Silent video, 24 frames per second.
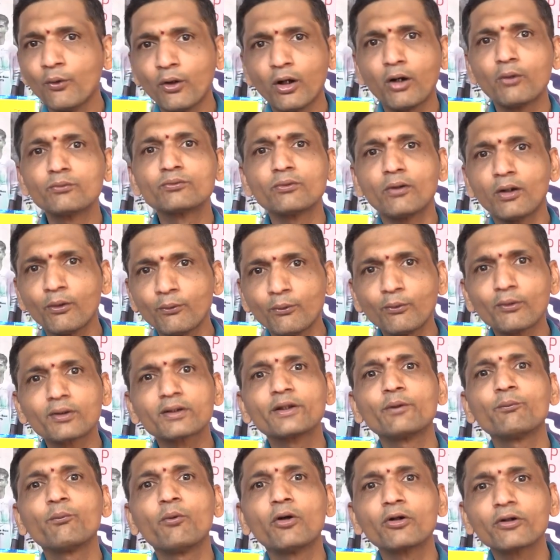how to, however
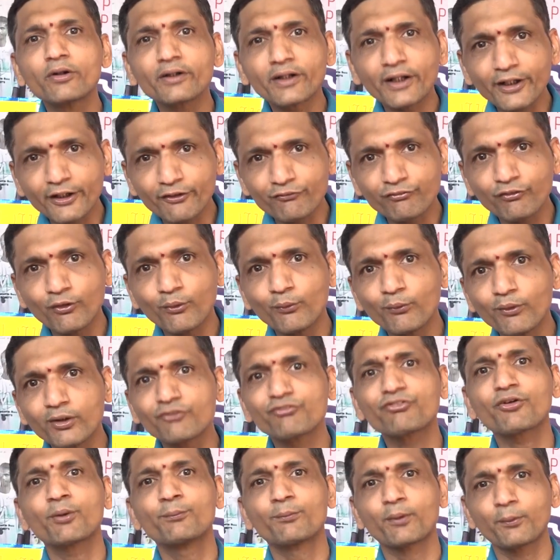they want to take it
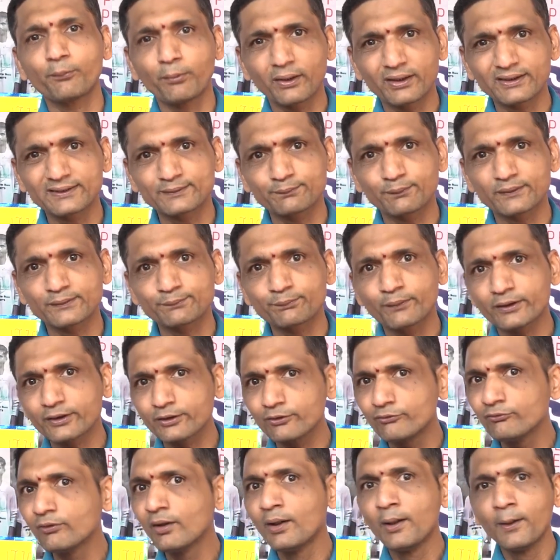forward from robotics
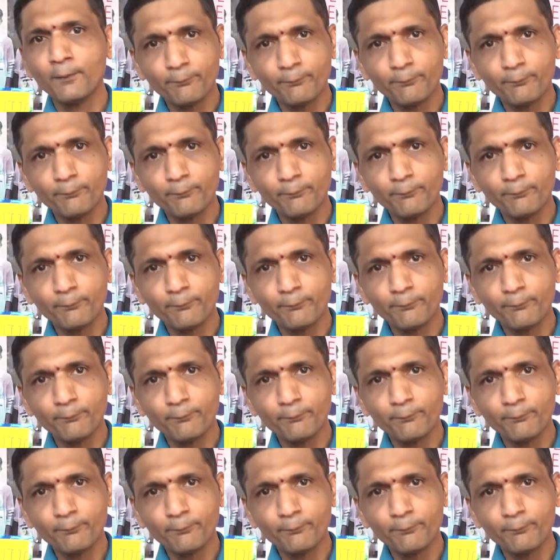perspective